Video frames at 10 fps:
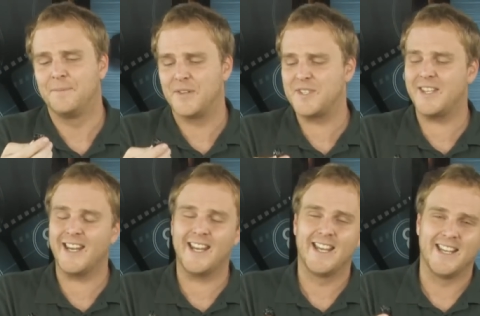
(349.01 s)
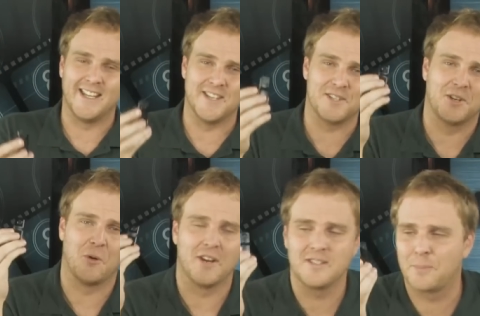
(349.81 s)
this thing is
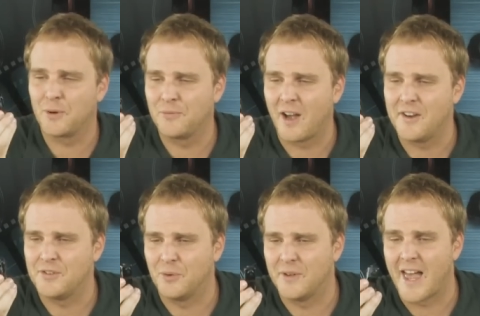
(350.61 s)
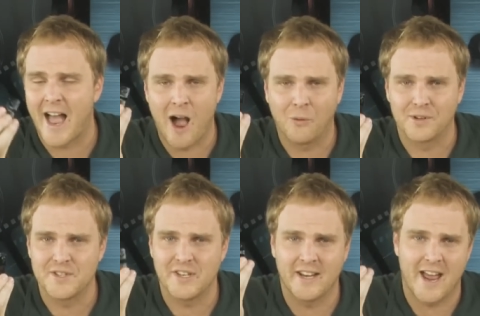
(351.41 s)
going to provide you with hours and